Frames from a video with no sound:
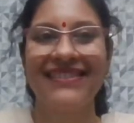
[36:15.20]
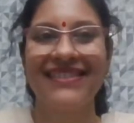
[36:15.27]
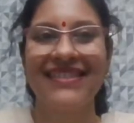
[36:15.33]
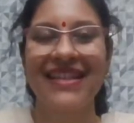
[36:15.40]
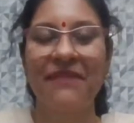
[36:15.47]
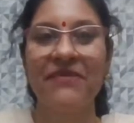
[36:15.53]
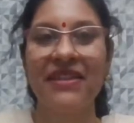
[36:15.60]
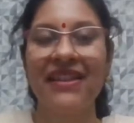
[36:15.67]

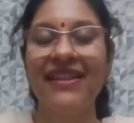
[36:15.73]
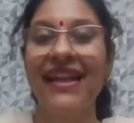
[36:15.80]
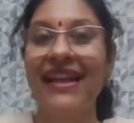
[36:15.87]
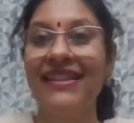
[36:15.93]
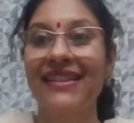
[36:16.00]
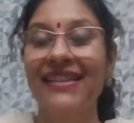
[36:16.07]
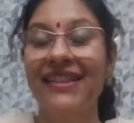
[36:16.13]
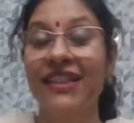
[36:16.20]
Something that
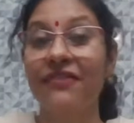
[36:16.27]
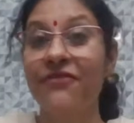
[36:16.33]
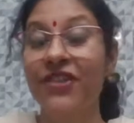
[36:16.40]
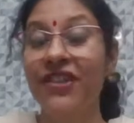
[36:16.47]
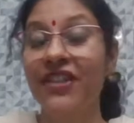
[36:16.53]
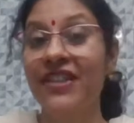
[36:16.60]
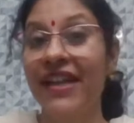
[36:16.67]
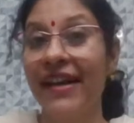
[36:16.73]

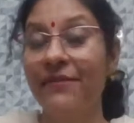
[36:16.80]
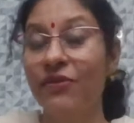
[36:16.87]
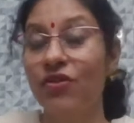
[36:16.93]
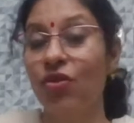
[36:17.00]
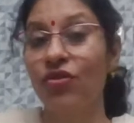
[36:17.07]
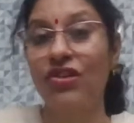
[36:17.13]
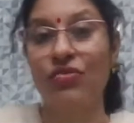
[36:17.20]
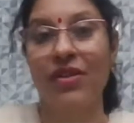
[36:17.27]
different time
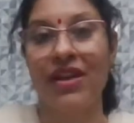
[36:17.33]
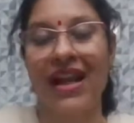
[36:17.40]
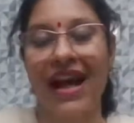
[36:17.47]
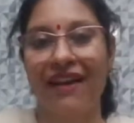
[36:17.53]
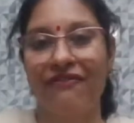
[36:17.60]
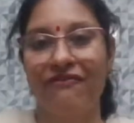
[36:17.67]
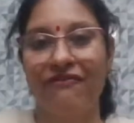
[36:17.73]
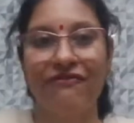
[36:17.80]
zones will
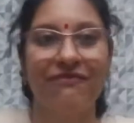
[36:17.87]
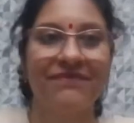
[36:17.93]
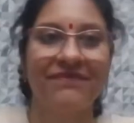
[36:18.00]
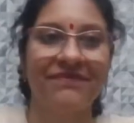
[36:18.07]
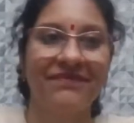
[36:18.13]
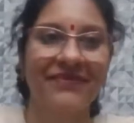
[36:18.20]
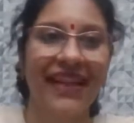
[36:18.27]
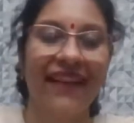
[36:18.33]
have.
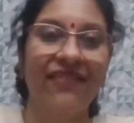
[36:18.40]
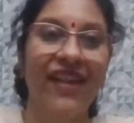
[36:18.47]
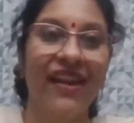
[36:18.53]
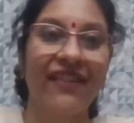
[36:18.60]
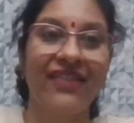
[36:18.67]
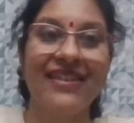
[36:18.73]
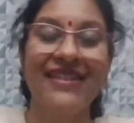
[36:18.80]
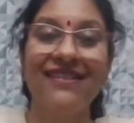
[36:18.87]
And there
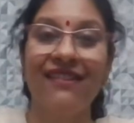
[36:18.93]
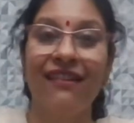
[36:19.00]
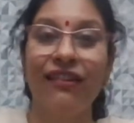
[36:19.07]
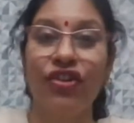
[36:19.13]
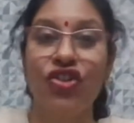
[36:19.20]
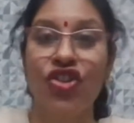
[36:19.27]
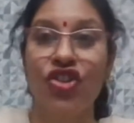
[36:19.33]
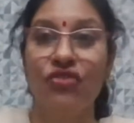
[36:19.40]
is
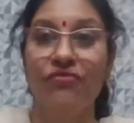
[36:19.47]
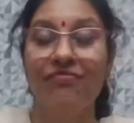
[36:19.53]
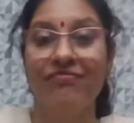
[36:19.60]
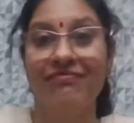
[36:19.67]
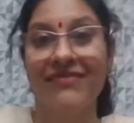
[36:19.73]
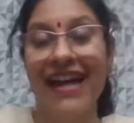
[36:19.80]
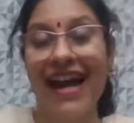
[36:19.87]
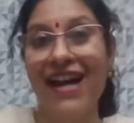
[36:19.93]
a
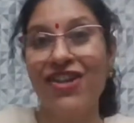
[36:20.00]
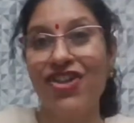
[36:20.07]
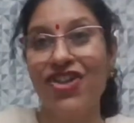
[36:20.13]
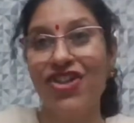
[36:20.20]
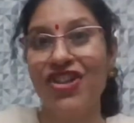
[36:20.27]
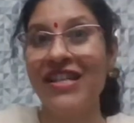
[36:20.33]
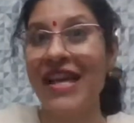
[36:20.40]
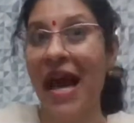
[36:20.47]

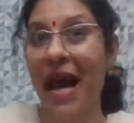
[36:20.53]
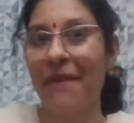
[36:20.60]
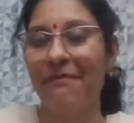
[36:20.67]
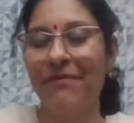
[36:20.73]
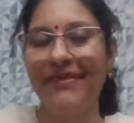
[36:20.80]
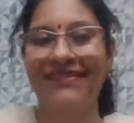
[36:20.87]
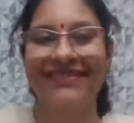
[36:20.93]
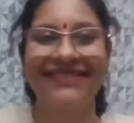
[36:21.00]
dash gap.
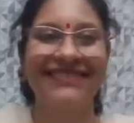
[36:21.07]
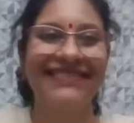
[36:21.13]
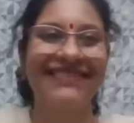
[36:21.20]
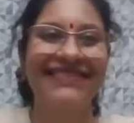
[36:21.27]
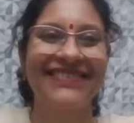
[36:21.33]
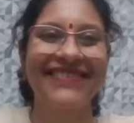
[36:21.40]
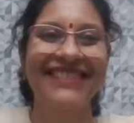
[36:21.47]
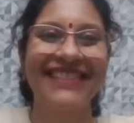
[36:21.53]

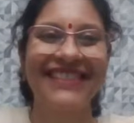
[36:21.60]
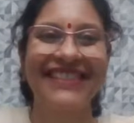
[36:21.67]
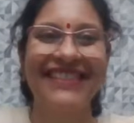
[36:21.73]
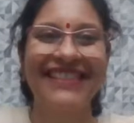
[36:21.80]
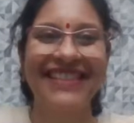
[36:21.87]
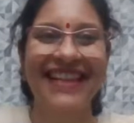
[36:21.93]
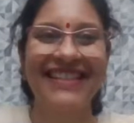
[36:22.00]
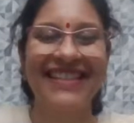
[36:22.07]

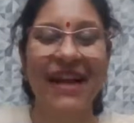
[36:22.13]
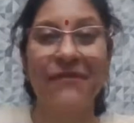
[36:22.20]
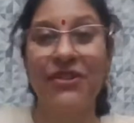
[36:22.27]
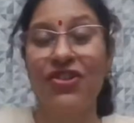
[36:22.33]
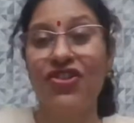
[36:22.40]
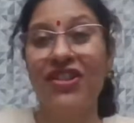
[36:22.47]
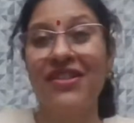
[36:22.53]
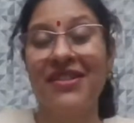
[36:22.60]
Yes, I
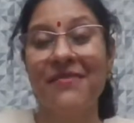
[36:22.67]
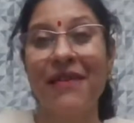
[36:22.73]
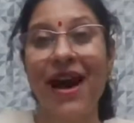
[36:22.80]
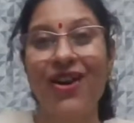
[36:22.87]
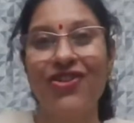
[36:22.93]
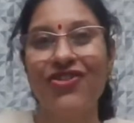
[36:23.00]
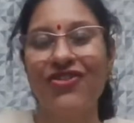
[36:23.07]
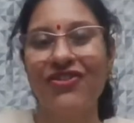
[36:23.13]
was just
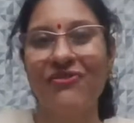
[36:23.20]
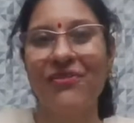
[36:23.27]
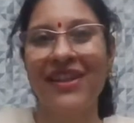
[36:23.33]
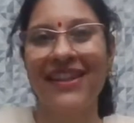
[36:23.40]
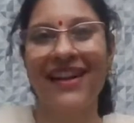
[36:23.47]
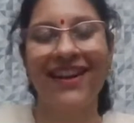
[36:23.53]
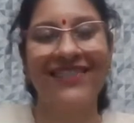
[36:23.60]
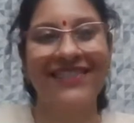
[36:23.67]
about to
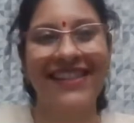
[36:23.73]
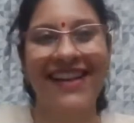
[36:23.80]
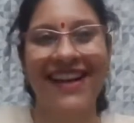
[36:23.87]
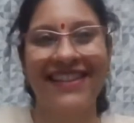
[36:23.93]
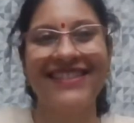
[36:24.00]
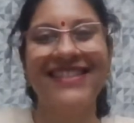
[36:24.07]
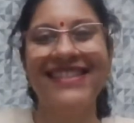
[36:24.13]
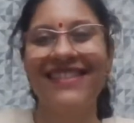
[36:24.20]
reveal out the
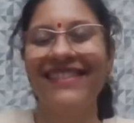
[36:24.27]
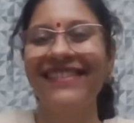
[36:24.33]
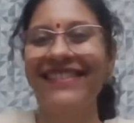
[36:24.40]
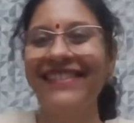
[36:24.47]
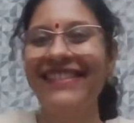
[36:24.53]
answer.